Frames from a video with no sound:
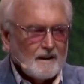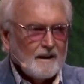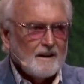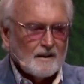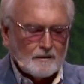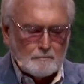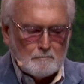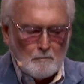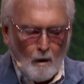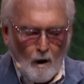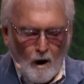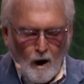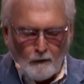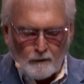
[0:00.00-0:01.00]
It is
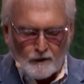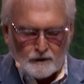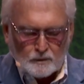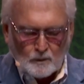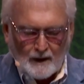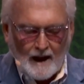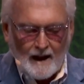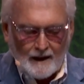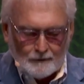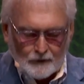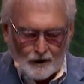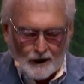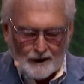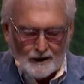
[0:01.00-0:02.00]
marvelous what I have
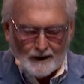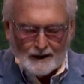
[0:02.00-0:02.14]
done.